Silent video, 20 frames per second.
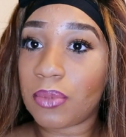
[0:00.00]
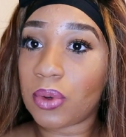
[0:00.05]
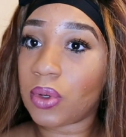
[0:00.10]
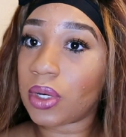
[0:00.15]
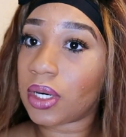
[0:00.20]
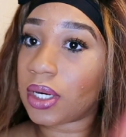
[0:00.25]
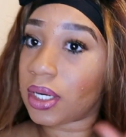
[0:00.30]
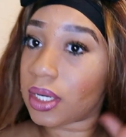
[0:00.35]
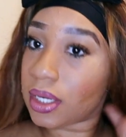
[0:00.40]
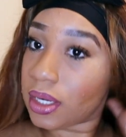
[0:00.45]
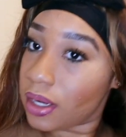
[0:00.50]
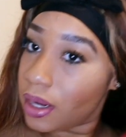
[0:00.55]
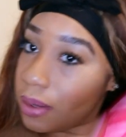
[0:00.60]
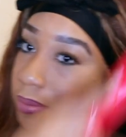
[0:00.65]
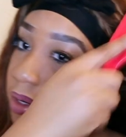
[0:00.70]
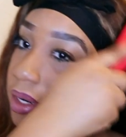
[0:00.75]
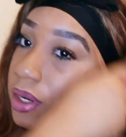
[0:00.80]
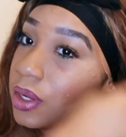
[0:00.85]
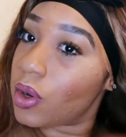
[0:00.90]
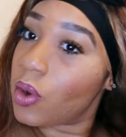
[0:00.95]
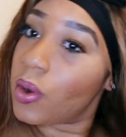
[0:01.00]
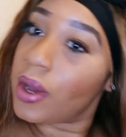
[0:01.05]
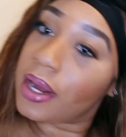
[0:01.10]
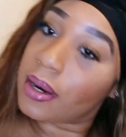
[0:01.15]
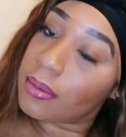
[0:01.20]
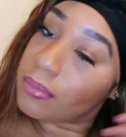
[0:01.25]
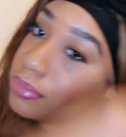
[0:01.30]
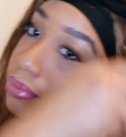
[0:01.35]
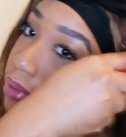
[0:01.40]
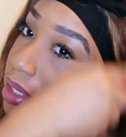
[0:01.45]
more, I'm going to go ahead
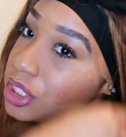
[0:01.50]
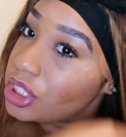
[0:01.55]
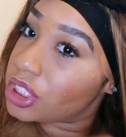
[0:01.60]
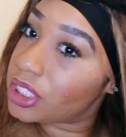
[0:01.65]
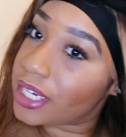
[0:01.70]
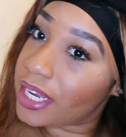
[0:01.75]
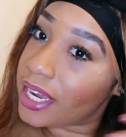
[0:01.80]
and brush the